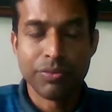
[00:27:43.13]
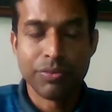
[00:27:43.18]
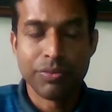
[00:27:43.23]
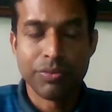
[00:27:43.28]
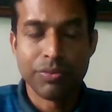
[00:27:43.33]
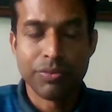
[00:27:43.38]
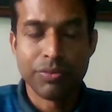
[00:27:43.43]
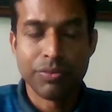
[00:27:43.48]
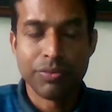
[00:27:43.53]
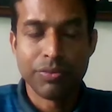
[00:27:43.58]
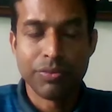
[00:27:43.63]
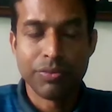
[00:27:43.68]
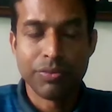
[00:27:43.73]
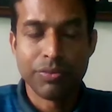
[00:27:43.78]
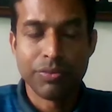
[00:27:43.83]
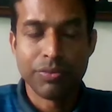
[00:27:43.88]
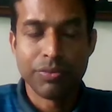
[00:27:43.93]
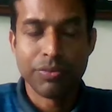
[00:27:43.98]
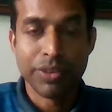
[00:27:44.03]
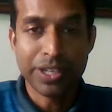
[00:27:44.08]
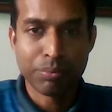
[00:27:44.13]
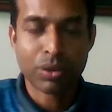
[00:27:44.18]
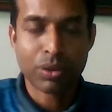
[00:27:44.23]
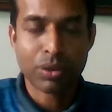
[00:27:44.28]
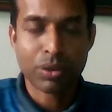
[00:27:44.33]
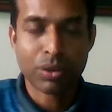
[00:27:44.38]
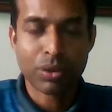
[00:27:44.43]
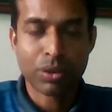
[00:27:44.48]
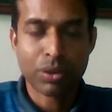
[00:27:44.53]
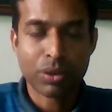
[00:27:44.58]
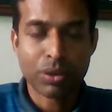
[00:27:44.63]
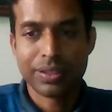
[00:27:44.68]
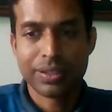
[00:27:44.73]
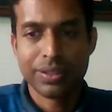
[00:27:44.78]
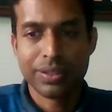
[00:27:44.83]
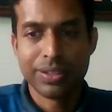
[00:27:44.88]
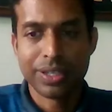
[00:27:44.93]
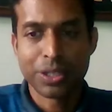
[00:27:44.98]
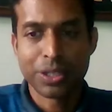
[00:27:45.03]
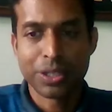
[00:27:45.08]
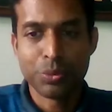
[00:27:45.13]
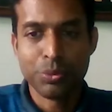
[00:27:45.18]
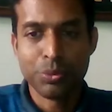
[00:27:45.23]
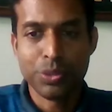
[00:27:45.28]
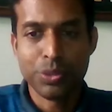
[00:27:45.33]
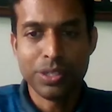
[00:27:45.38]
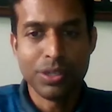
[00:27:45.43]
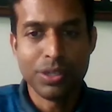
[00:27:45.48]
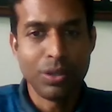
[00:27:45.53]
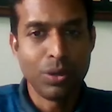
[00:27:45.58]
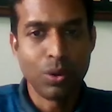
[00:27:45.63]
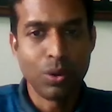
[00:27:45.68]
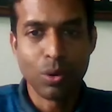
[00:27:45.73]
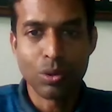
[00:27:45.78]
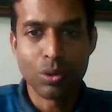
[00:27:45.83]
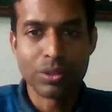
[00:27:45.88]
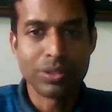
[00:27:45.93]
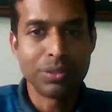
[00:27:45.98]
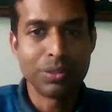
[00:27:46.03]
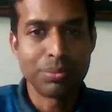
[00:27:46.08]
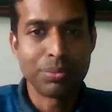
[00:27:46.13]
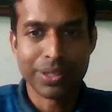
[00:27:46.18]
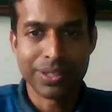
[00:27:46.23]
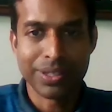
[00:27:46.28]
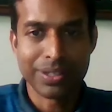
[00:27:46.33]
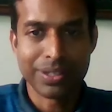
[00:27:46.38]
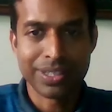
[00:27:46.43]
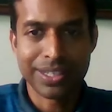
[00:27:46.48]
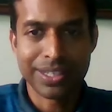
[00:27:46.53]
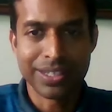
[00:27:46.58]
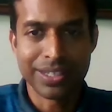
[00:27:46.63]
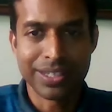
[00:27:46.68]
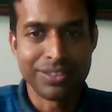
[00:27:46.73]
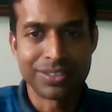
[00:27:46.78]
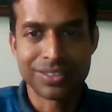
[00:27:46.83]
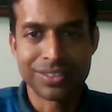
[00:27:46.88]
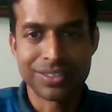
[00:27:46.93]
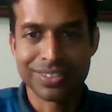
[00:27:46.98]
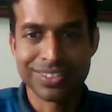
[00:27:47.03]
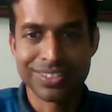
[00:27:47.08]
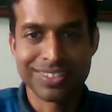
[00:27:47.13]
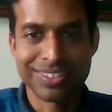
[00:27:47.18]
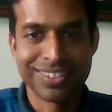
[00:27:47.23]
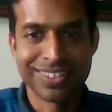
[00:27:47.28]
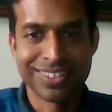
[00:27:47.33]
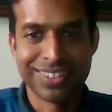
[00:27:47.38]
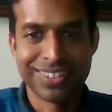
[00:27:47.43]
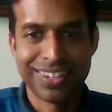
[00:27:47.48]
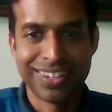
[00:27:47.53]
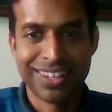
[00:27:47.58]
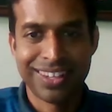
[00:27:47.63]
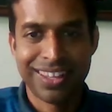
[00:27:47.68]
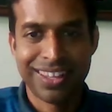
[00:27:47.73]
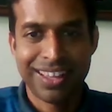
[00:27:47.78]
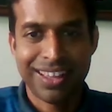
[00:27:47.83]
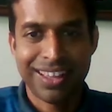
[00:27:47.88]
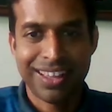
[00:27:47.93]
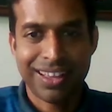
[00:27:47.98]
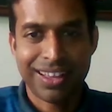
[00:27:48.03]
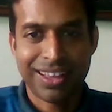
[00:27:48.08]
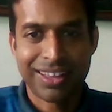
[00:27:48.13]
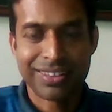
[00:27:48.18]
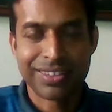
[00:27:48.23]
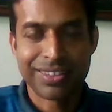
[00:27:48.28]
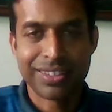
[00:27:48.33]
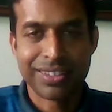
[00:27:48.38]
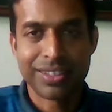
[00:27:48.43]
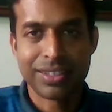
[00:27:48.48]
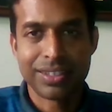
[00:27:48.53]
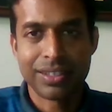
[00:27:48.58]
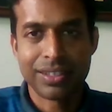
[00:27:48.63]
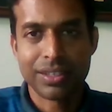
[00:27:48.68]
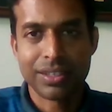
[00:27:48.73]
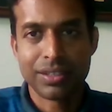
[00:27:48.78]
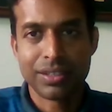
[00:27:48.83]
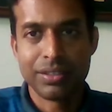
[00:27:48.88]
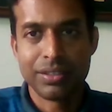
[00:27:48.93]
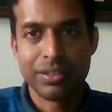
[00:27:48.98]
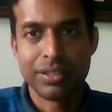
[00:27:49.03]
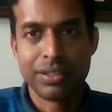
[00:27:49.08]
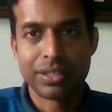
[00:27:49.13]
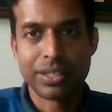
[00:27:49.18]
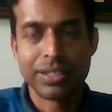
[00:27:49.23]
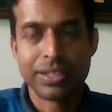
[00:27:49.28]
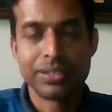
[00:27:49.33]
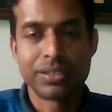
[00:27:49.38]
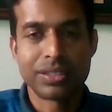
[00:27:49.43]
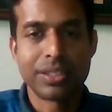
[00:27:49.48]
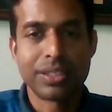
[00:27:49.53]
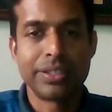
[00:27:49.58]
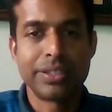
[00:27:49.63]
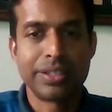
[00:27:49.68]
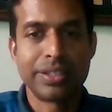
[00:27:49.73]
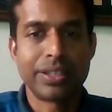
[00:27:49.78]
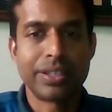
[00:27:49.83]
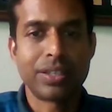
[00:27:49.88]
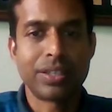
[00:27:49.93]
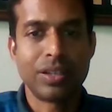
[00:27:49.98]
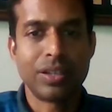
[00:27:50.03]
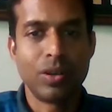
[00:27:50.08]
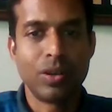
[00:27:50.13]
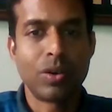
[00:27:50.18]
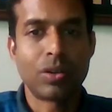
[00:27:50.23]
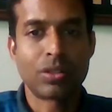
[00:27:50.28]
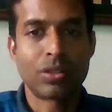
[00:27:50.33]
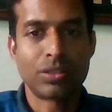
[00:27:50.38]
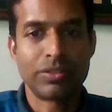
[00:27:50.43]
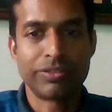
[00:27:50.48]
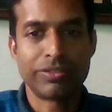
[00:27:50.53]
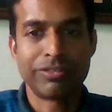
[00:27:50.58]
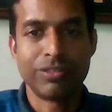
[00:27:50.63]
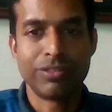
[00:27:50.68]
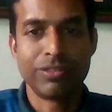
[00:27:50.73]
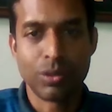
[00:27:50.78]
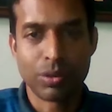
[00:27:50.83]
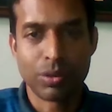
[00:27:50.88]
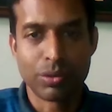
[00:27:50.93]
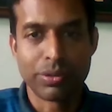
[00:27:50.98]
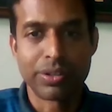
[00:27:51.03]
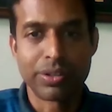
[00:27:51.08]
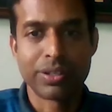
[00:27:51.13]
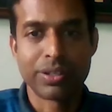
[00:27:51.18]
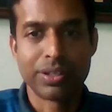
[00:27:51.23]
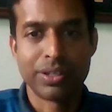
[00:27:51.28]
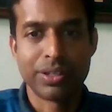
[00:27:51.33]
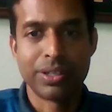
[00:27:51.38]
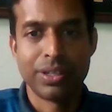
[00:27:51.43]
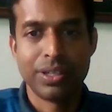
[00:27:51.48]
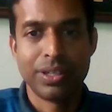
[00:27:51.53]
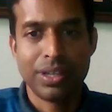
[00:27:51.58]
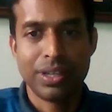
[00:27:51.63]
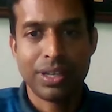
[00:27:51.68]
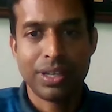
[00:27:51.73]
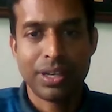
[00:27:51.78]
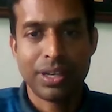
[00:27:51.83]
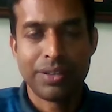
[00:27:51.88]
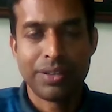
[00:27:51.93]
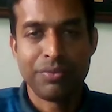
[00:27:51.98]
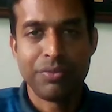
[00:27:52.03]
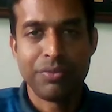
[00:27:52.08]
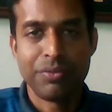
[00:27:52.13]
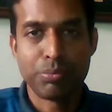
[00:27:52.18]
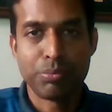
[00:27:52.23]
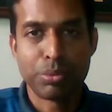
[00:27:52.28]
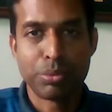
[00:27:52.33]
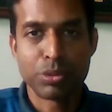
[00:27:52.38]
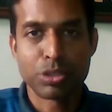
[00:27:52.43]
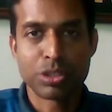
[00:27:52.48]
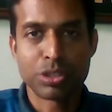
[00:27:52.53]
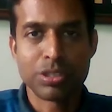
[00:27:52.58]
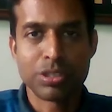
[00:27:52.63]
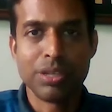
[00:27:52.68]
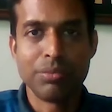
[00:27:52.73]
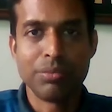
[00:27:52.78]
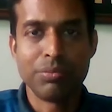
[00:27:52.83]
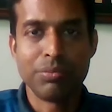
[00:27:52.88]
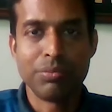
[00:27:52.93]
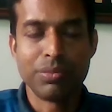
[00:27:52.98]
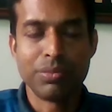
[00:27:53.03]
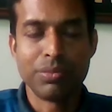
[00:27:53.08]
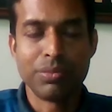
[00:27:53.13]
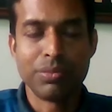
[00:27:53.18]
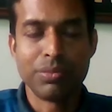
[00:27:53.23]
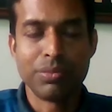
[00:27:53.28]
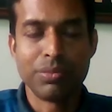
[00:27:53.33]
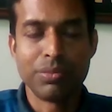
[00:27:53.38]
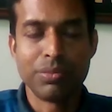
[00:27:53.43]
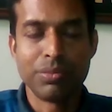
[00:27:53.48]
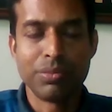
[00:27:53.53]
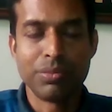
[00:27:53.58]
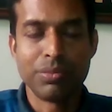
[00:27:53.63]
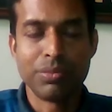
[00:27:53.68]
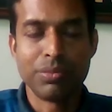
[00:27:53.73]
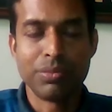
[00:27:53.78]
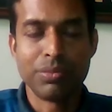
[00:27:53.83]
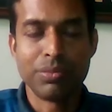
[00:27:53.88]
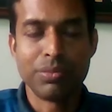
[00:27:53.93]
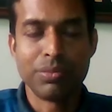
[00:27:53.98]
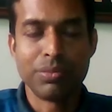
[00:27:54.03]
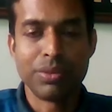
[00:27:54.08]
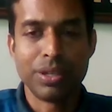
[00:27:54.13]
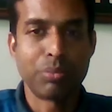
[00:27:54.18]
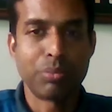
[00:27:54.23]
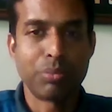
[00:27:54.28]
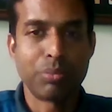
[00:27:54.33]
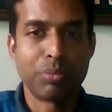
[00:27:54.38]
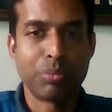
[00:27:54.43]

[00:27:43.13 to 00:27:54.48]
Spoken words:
important that we load the kids. I think the kids can take a lot of load, and we push them is important.